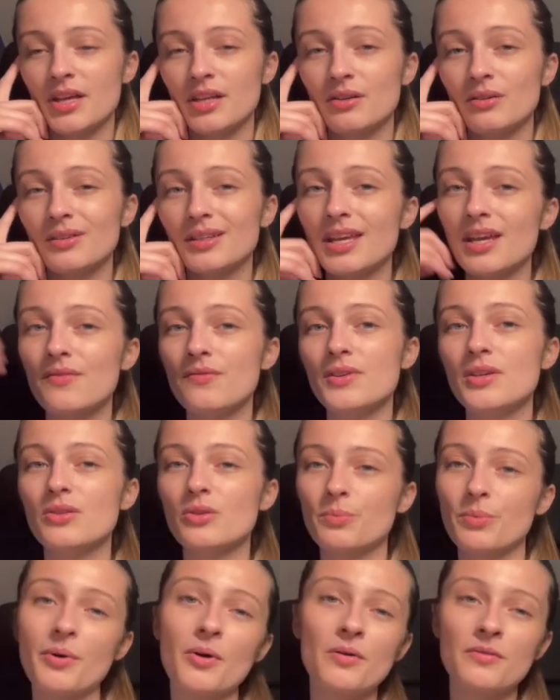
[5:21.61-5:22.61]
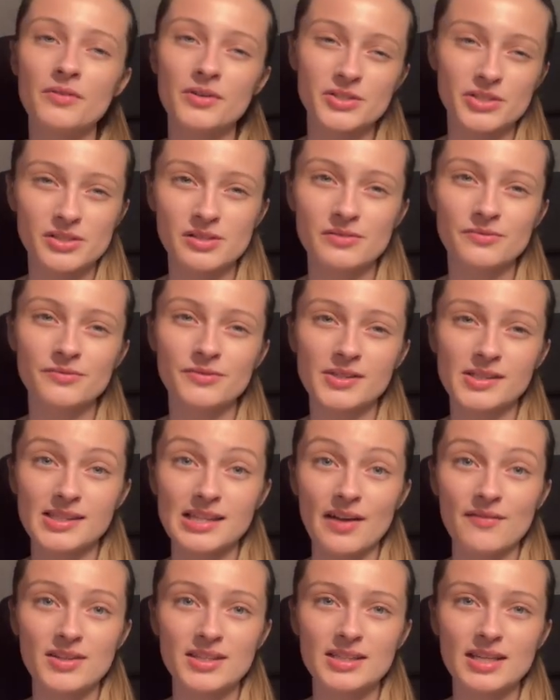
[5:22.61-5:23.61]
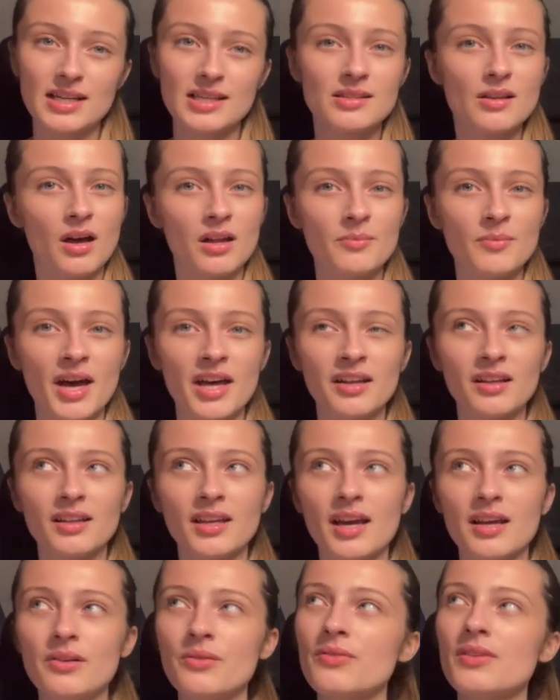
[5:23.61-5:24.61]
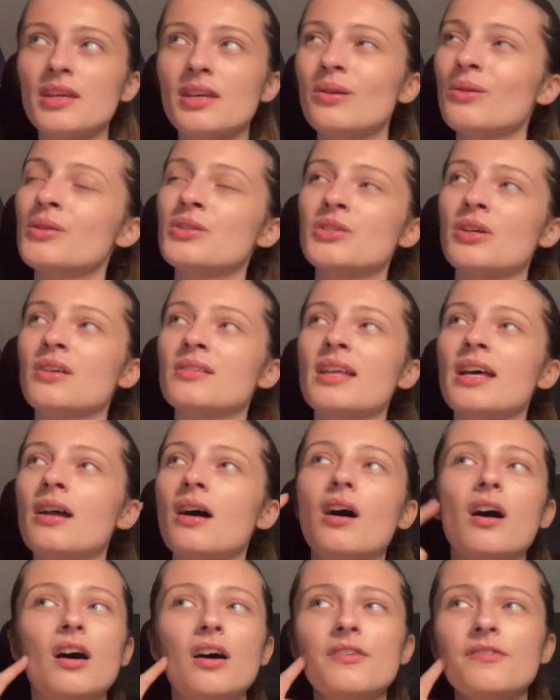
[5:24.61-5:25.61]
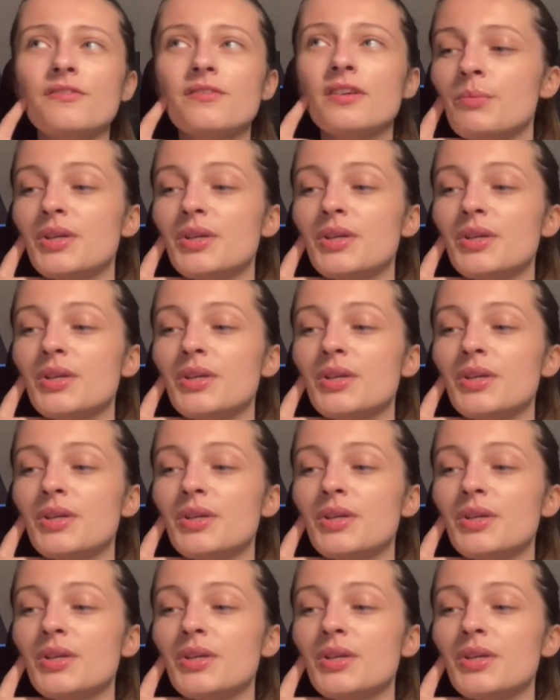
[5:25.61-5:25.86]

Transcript: it'll give you the pro version for 7 days automatically. I don't think you can turn that off.